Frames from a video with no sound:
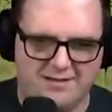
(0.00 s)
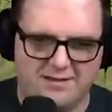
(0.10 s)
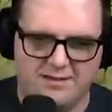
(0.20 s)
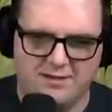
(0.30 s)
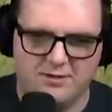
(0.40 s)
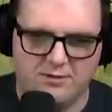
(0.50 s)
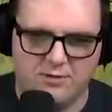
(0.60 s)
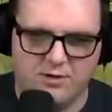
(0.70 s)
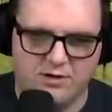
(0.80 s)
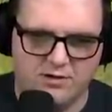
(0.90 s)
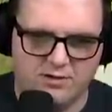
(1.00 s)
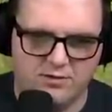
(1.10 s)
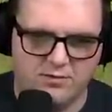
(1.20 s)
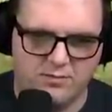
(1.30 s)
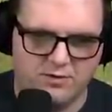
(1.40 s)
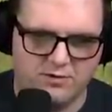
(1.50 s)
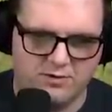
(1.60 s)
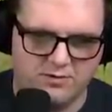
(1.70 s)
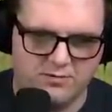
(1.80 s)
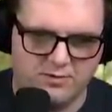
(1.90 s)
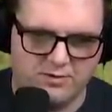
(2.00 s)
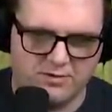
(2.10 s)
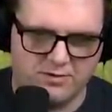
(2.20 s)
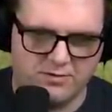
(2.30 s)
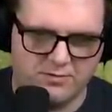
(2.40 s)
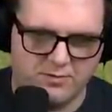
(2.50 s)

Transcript: Go to the wall. Go to the wall. Go to the wall. Go to the wall.